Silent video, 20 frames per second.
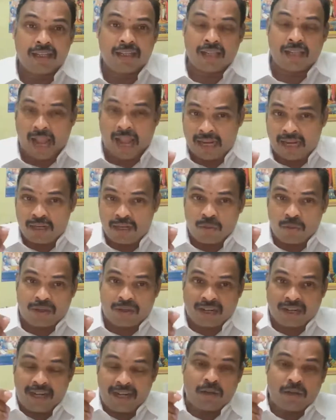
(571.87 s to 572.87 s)
and you
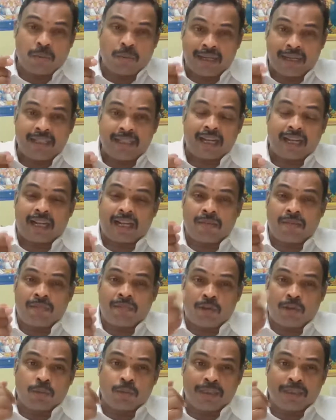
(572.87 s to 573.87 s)
try to, when they come
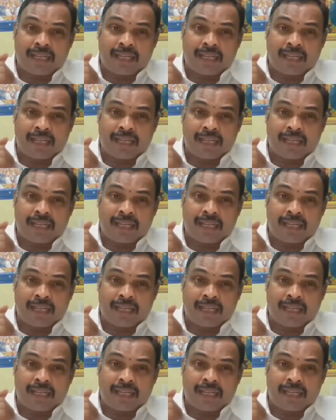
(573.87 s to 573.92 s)
out with